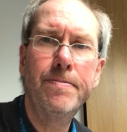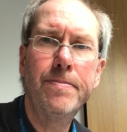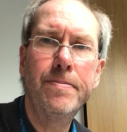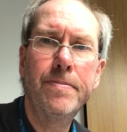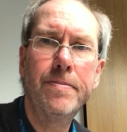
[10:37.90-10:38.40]

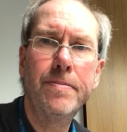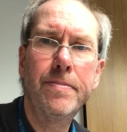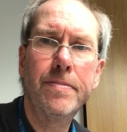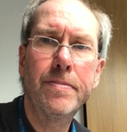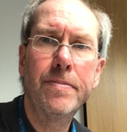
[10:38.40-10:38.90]

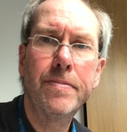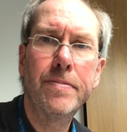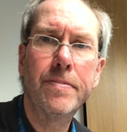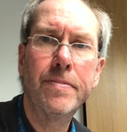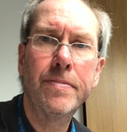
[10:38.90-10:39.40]

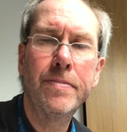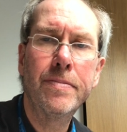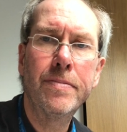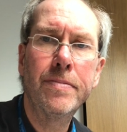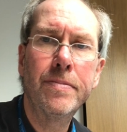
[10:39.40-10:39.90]

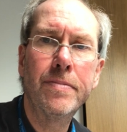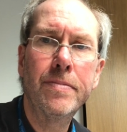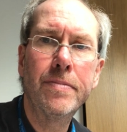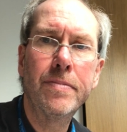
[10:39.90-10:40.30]
No one is speaking in this clip.